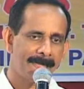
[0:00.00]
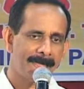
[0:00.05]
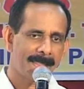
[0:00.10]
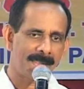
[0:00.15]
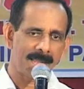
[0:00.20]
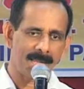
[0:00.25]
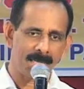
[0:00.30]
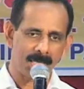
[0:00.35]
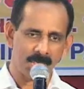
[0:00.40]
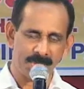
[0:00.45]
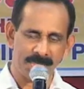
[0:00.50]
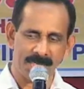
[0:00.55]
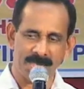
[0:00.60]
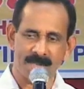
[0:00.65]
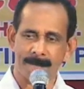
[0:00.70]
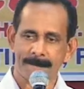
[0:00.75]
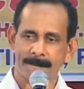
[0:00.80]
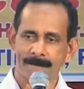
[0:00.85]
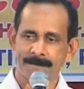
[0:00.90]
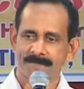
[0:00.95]

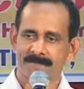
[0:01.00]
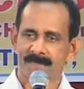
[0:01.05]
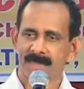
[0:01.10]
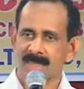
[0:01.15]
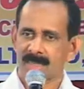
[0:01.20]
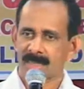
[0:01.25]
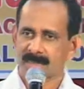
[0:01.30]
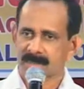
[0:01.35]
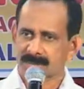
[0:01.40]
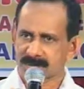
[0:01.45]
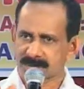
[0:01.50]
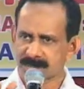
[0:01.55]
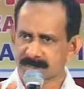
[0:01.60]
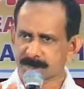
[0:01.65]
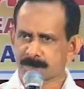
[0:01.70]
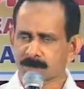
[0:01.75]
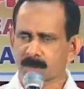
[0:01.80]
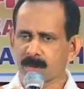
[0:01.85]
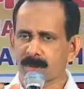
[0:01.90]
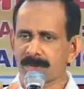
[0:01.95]
Hallelujah. It's a
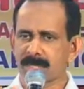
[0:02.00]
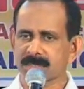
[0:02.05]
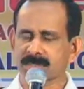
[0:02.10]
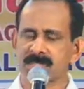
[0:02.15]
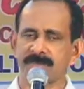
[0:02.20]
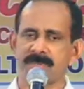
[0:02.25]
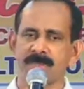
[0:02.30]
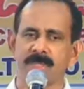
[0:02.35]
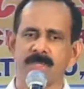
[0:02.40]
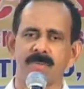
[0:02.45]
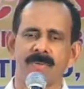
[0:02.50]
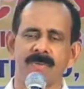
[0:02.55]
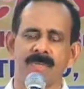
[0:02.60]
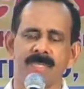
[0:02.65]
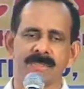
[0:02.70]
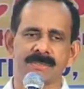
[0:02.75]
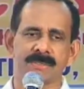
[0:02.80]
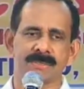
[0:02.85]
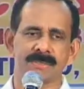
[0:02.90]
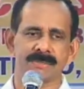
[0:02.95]
promise given to
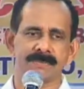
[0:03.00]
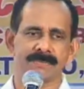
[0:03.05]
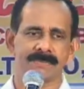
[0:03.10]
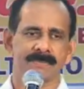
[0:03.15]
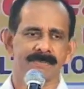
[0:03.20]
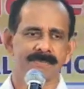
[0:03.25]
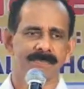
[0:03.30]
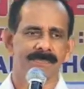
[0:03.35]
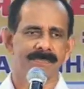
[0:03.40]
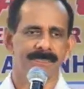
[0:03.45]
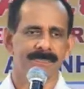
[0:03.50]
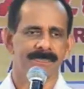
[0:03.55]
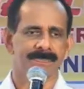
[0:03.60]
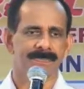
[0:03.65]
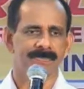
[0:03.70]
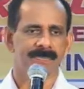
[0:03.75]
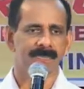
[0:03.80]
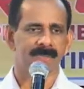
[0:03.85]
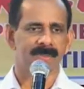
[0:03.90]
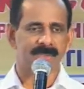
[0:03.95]
us.
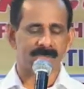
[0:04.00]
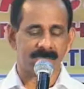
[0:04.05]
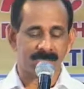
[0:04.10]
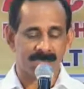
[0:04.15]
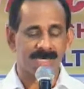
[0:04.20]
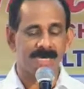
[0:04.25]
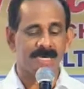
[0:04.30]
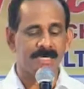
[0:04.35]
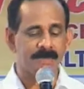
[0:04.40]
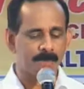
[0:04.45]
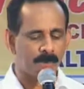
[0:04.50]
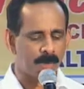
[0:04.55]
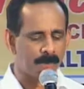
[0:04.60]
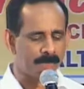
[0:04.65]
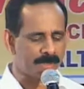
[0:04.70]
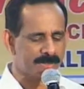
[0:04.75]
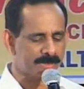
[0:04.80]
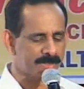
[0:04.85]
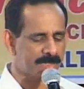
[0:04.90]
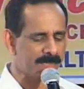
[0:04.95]
It's a great
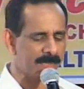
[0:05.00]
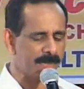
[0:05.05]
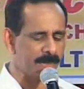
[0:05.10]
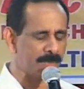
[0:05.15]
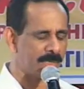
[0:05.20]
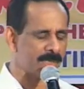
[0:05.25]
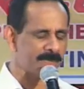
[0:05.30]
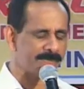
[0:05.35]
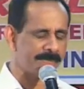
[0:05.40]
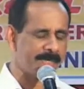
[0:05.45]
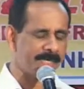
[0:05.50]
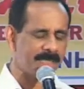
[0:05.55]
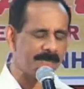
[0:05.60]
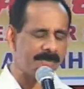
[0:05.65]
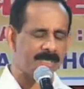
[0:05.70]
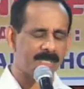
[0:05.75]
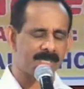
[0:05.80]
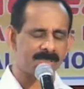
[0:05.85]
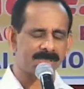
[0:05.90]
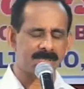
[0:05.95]
promise given to us, my dear
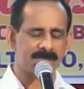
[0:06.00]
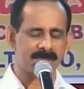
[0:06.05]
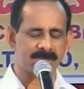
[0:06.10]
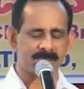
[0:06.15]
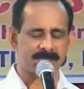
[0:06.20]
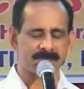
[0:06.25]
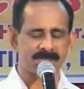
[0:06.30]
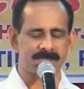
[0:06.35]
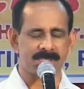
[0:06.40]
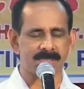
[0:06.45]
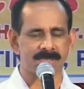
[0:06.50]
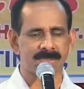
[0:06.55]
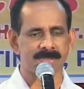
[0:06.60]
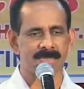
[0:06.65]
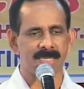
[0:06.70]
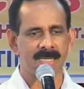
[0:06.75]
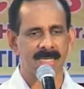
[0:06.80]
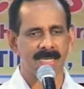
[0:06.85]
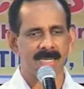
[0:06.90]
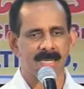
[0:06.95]
brothers and sisters.
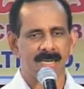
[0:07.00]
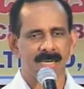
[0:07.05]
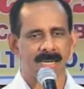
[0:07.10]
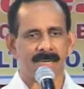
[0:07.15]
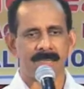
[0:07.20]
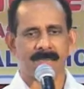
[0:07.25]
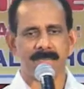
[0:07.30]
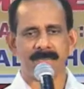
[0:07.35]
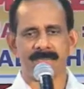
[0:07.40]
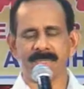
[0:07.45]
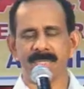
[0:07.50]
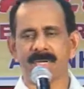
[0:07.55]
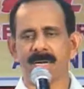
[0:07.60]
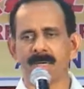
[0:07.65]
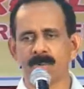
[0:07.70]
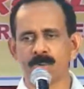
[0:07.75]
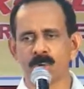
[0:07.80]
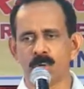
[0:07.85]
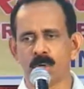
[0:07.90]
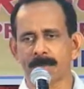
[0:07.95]
But we
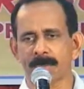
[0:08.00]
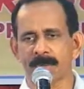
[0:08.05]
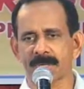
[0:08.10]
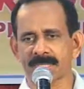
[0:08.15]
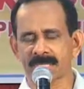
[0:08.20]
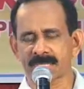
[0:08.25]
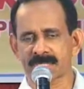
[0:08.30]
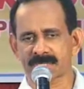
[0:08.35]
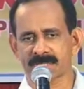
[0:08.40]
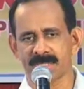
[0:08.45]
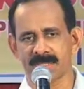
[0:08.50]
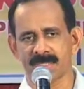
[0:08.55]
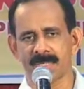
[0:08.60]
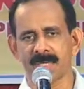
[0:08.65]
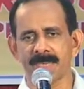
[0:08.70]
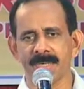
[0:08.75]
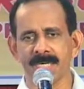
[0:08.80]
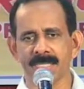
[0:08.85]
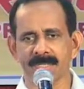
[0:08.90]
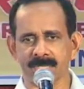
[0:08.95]
have no protection.
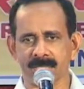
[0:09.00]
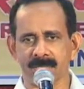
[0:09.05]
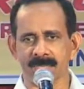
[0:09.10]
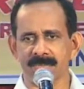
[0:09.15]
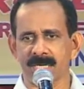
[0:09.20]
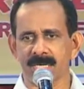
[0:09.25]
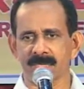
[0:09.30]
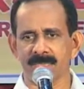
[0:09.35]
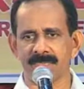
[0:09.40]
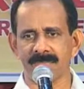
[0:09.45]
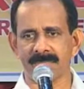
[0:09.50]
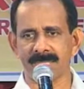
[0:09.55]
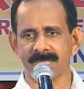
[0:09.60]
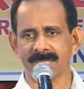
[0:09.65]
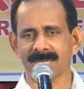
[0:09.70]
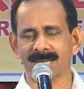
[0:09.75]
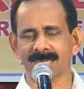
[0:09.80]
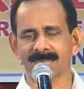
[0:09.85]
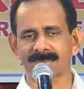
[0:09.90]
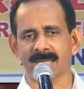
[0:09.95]
Every time we are
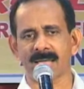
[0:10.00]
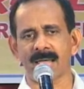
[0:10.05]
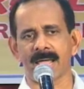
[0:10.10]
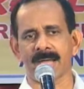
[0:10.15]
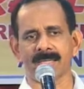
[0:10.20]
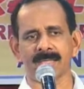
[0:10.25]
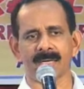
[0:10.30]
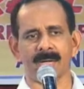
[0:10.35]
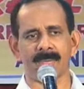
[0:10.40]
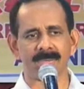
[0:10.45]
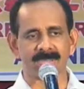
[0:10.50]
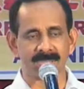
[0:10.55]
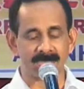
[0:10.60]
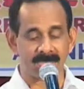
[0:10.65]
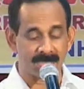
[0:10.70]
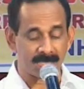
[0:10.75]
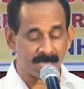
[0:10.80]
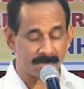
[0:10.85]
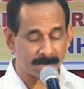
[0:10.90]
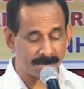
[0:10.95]
being attacked, our
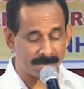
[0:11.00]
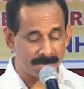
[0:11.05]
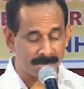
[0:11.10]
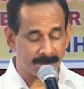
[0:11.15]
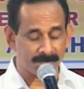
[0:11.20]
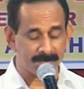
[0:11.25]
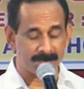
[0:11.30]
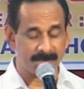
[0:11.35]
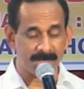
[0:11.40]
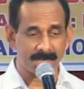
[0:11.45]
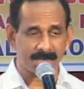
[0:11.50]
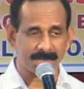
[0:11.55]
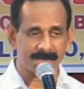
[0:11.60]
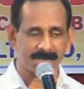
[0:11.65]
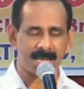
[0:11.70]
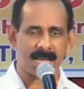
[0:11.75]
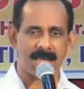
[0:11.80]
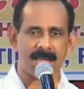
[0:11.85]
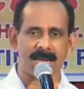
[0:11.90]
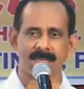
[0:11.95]
children are being being
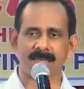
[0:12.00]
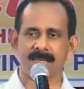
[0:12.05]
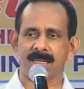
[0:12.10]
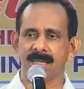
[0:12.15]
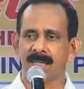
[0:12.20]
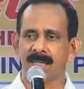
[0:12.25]
attacked.